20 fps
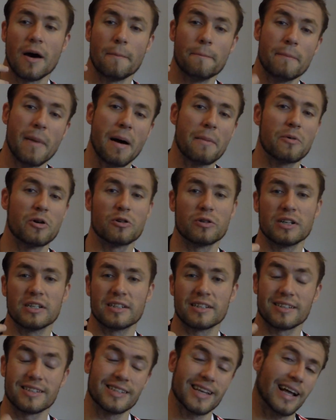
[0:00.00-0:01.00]

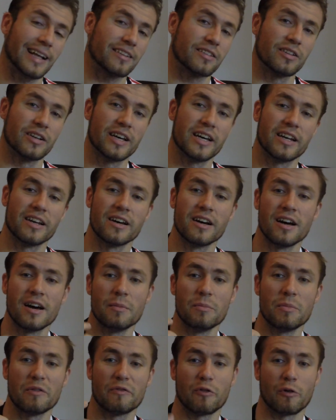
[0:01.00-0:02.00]
memories settle in
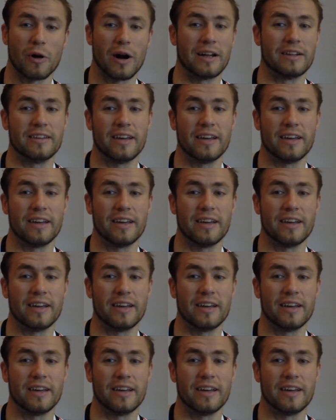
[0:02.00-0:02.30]
before I